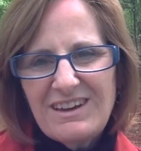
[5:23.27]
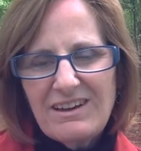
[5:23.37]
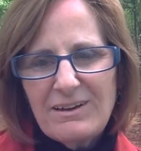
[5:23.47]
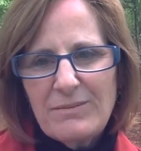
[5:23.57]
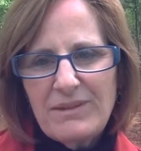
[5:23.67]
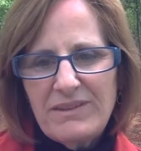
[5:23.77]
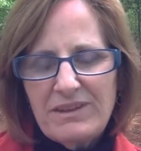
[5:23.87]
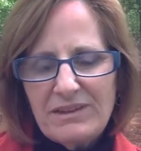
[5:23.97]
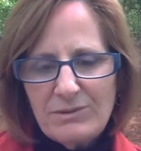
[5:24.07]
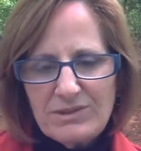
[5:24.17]
and that
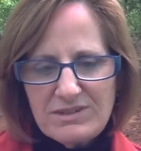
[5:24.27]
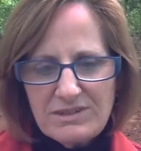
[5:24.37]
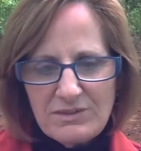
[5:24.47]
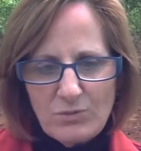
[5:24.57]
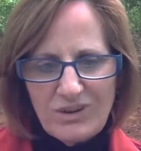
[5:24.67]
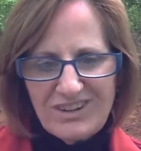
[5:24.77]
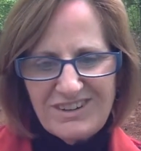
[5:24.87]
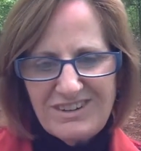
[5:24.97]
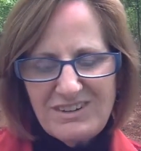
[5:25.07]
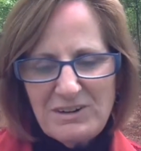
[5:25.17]
he would send
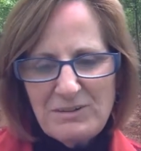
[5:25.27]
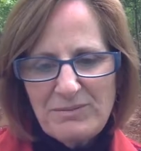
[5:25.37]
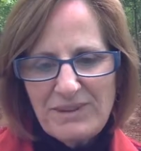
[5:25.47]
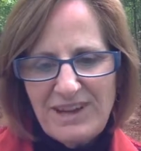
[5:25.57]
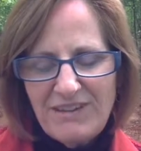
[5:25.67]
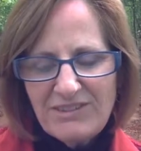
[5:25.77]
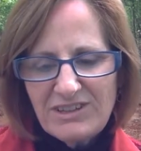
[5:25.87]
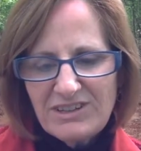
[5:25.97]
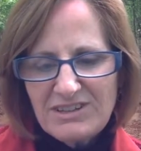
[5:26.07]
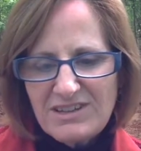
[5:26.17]
one, an
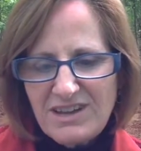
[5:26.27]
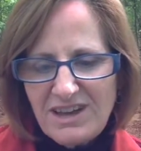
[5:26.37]
advocate.